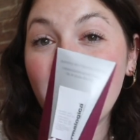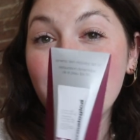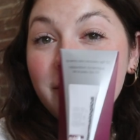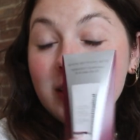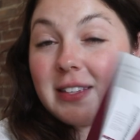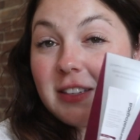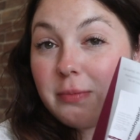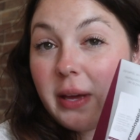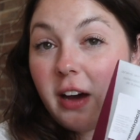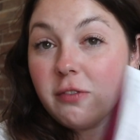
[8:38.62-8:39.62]
a face
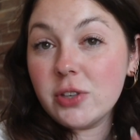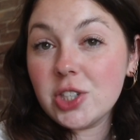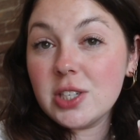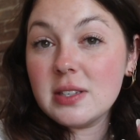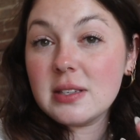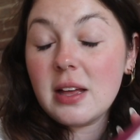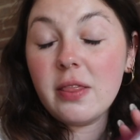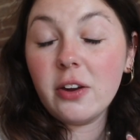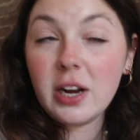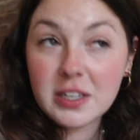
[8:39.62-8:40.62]
SPF, which is,
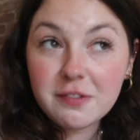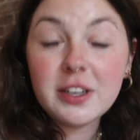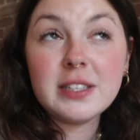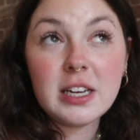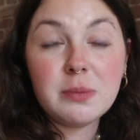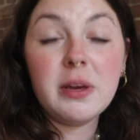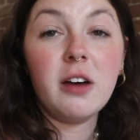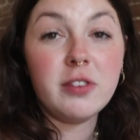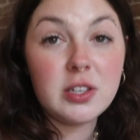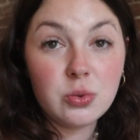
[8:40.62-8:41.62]
their face
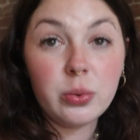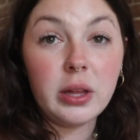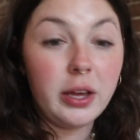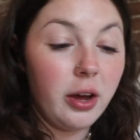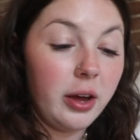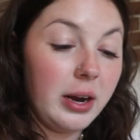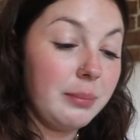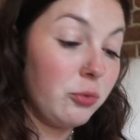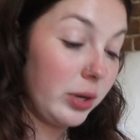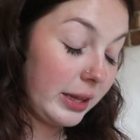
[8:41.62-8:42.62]
SPF is really good. I
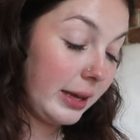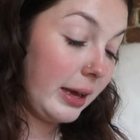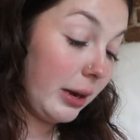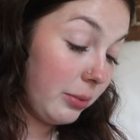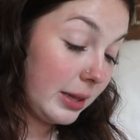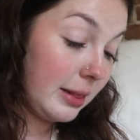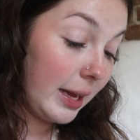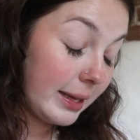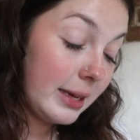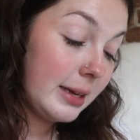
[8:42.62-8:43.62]
really
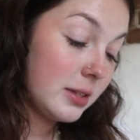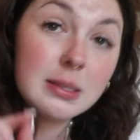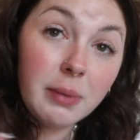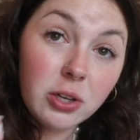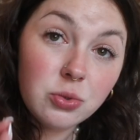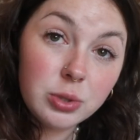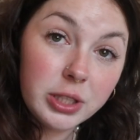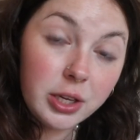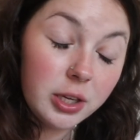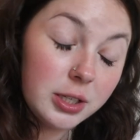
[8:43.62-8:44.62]
like it. It smells
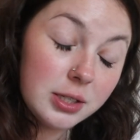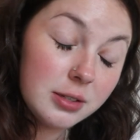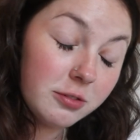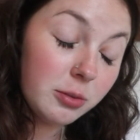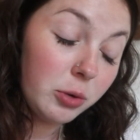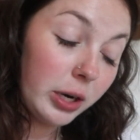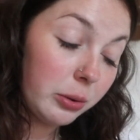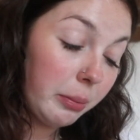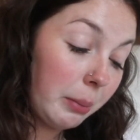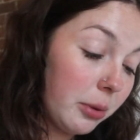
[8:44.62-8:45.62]
really good from what I
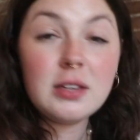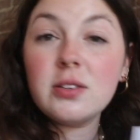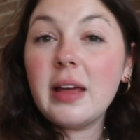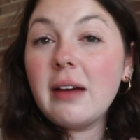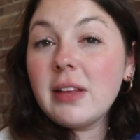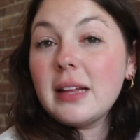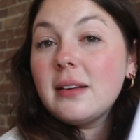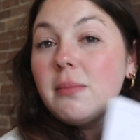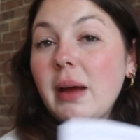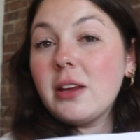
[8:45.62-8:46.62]
remember. So they have like a
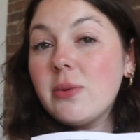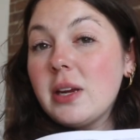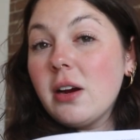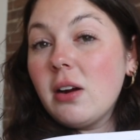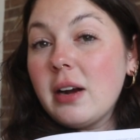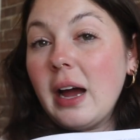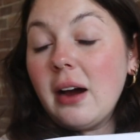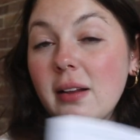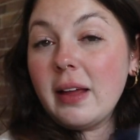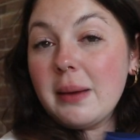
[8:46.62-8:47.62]
little menu in here on
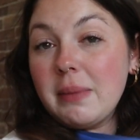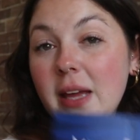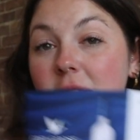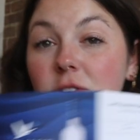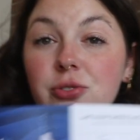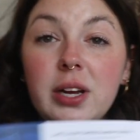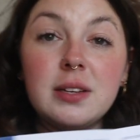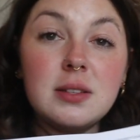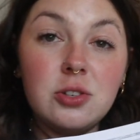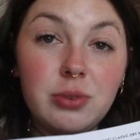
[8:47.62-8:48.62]
how to like make their
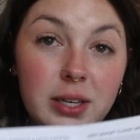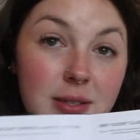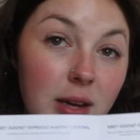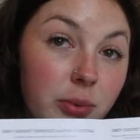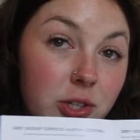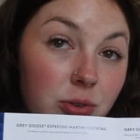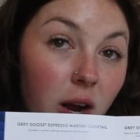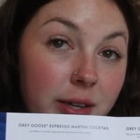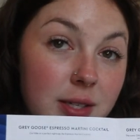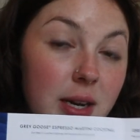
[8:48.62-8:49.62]
drinks, the drinks that we
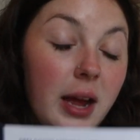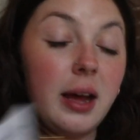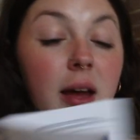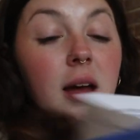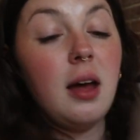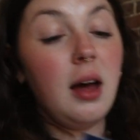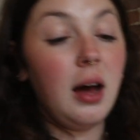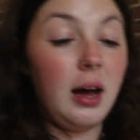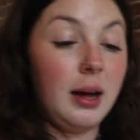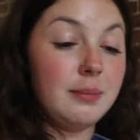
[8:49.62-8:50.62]
tried today.
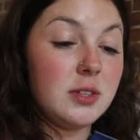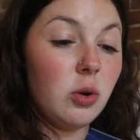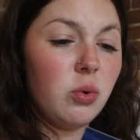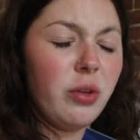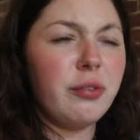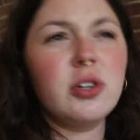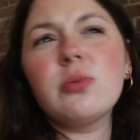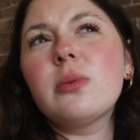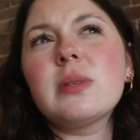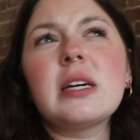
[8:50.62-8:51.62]
So the first
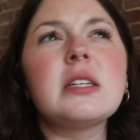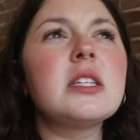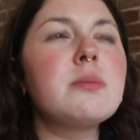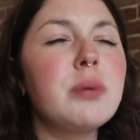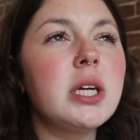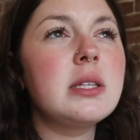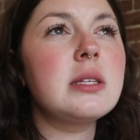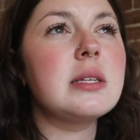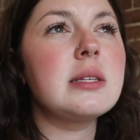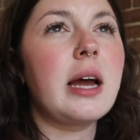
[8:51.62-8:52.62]
one was like a spritz,
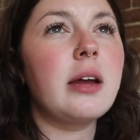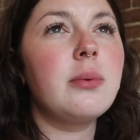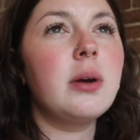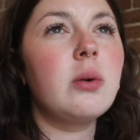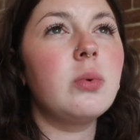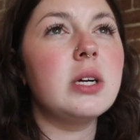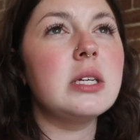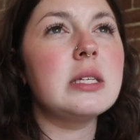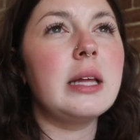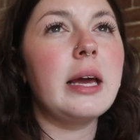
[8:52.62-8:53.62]
the second one
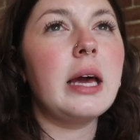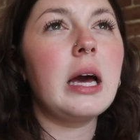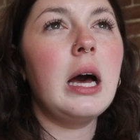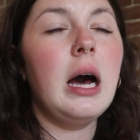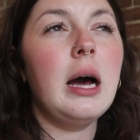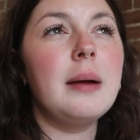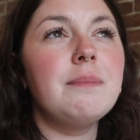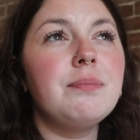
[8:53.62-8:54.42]
was like, I